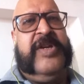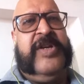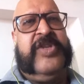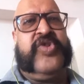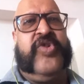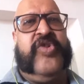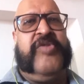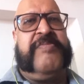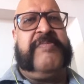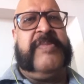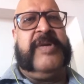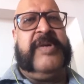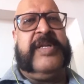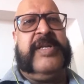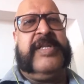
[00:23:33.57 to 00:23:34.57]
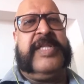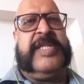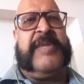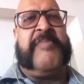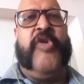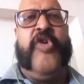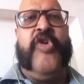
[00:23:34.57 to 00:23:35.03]
So
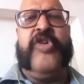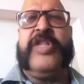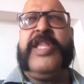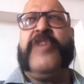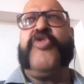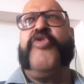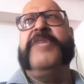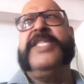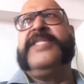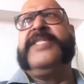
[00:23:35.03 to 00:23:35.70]
the more the Romans